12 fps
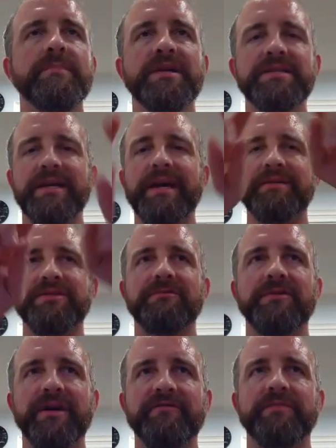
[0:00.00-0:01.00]
yeah. So we
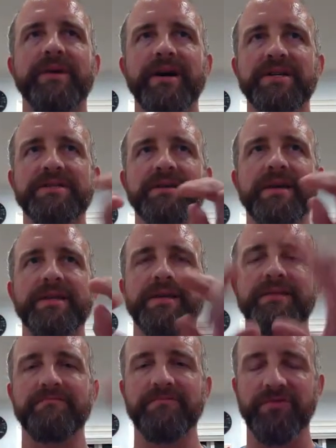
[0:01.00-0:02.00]
want to have a box, and
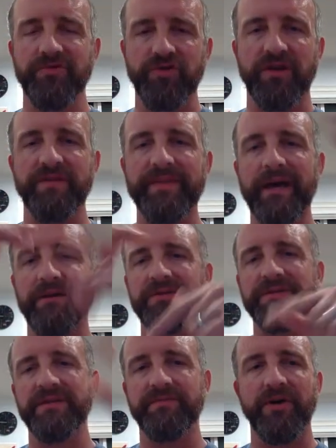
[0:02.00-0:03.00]
then we'll draw the paddles
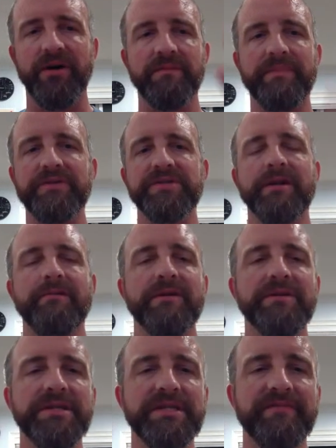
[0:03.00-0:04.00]
and the ball bouncing
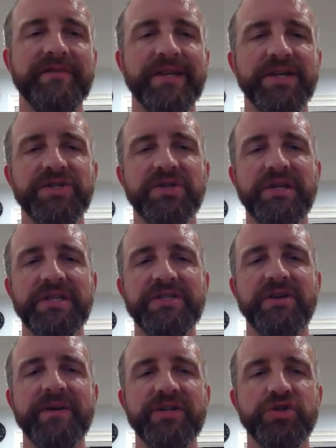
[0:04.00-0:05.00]
around and stuff in there. So let's
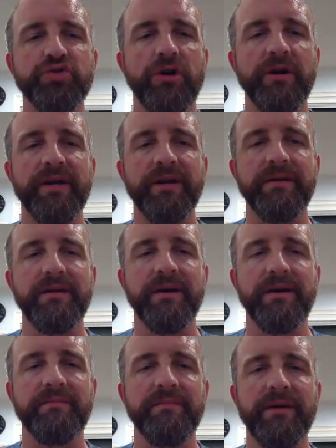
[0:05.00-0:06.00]
start by just drawing
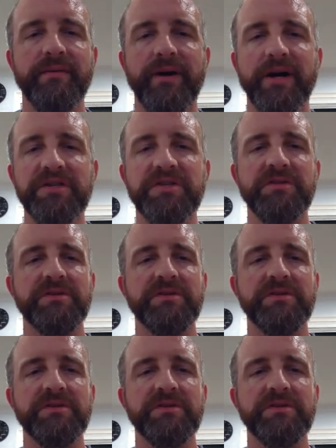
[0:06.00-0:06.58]
a box.